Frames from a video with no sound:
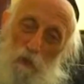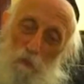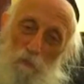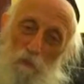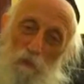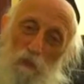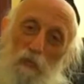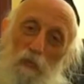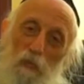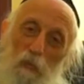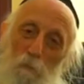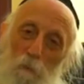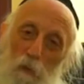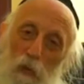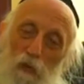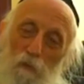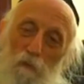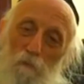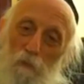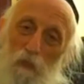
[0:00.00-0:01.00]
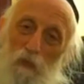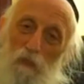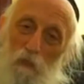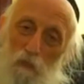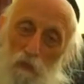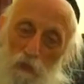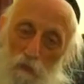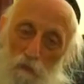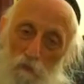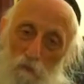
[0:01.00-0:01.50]
something about
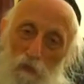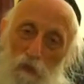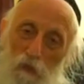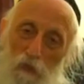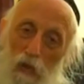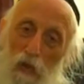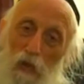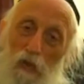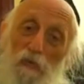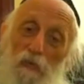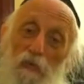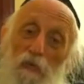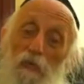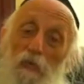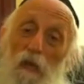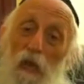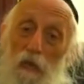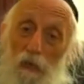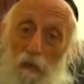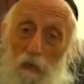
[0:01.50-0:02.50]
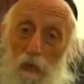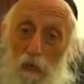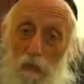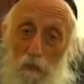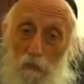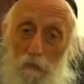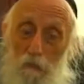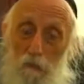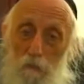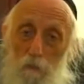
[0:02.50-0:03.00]
myself that I did not
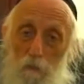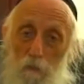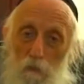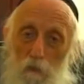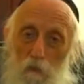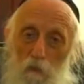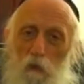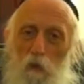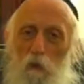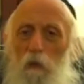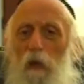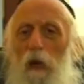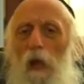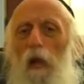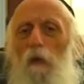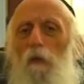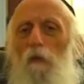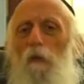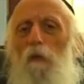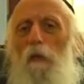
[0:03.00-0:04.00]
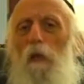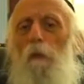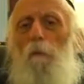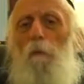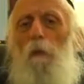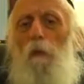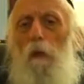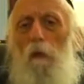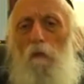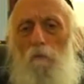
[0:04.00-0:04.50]
like, so that I could
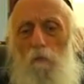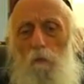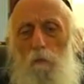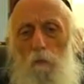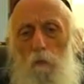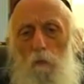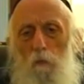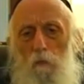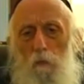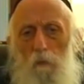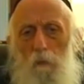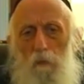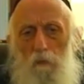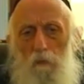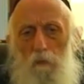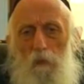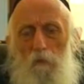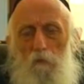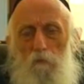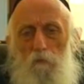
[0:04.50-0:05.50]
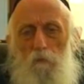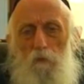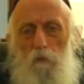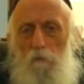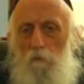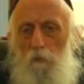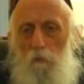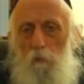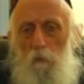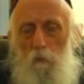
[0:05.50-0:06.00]
not be comfortable with myself
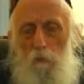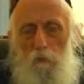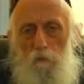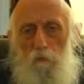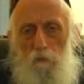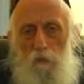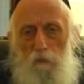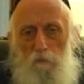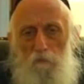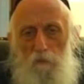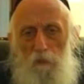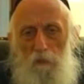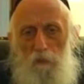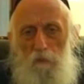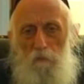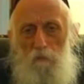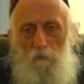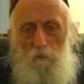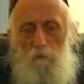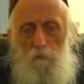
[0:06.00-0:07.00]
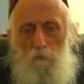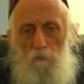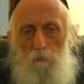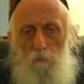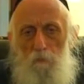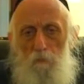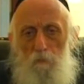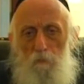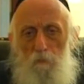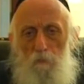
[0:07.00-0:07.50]
for more than 5 minutes.
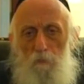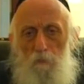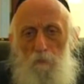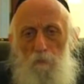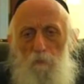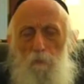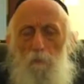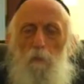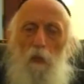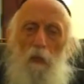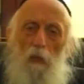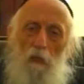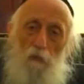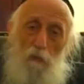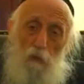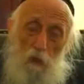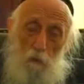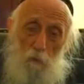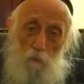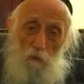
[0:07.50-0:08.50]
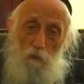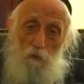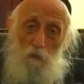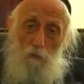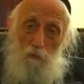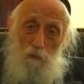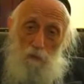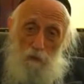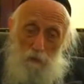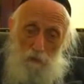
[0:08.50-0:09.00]
That was
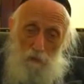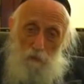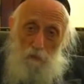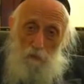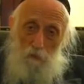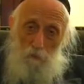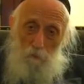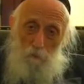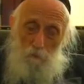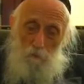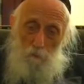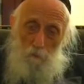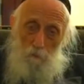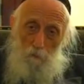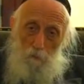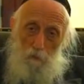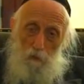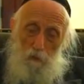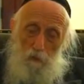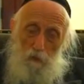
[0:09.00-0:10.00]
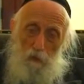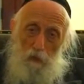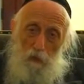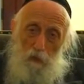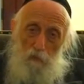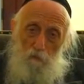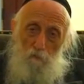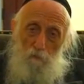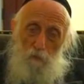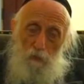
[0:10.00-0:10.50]
the beginning
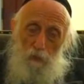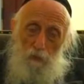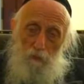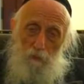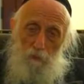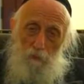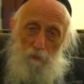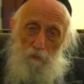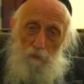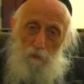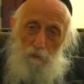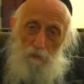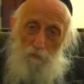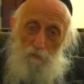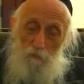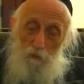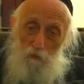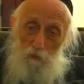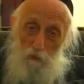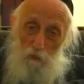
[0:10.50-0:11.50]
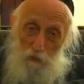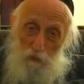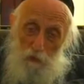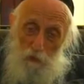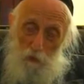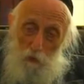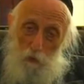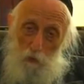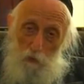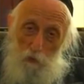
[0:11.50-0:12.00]
of my
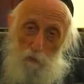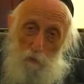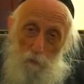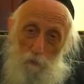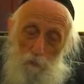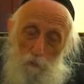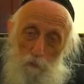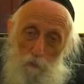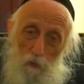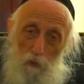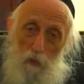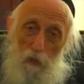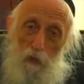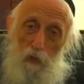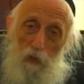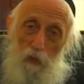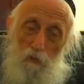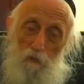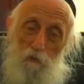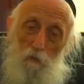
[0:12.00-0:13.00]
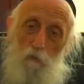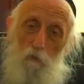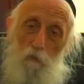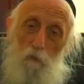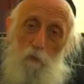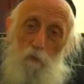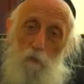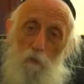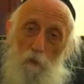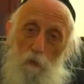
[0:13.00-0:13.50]
investigation as
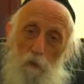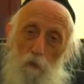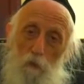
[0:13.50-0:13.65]
to